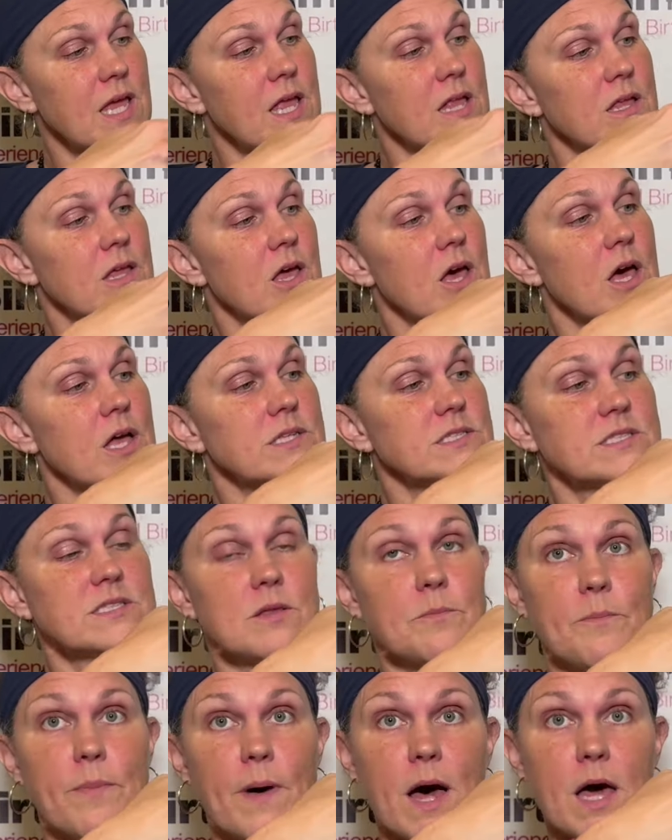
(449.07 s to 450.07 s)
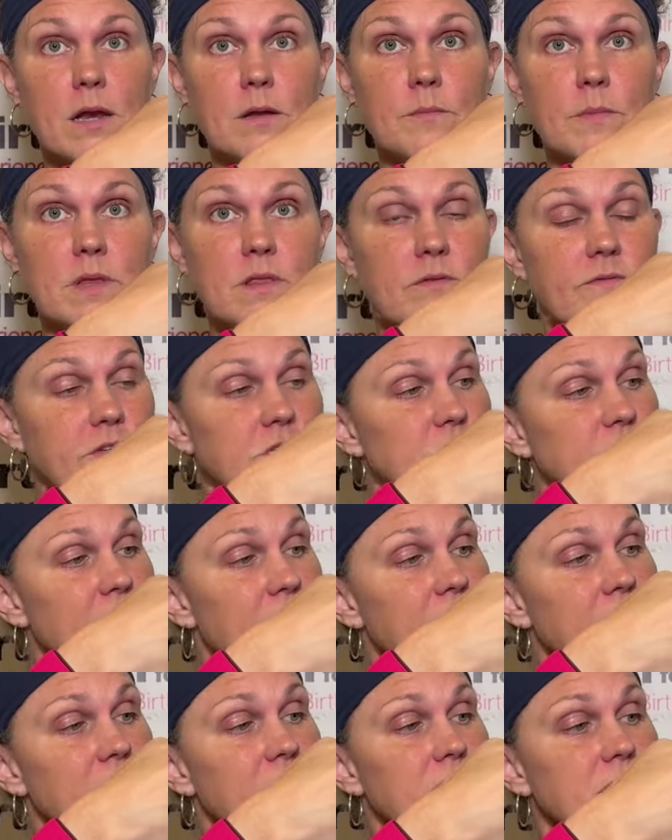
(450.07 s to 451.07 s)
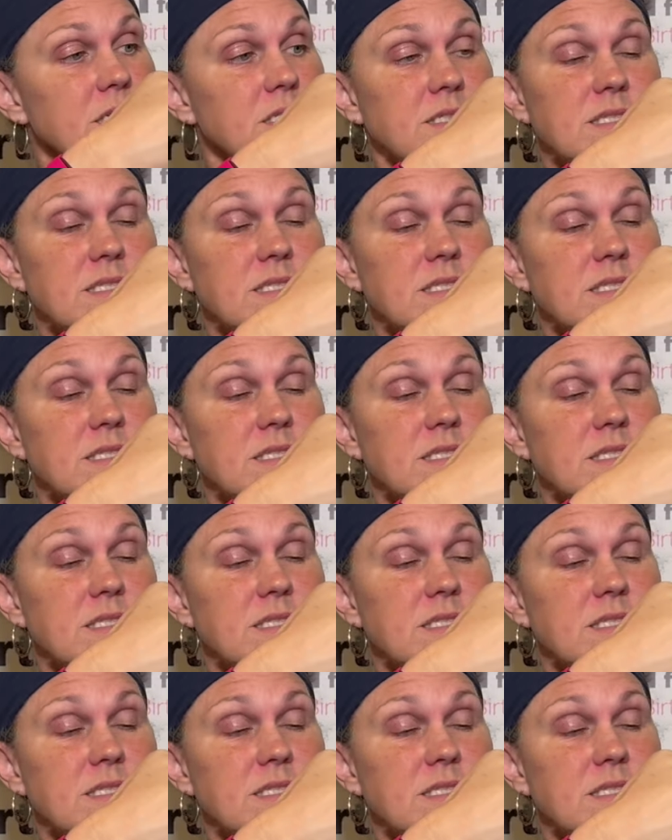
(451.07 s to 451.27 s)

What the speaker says: and cuts the bottom of the vagina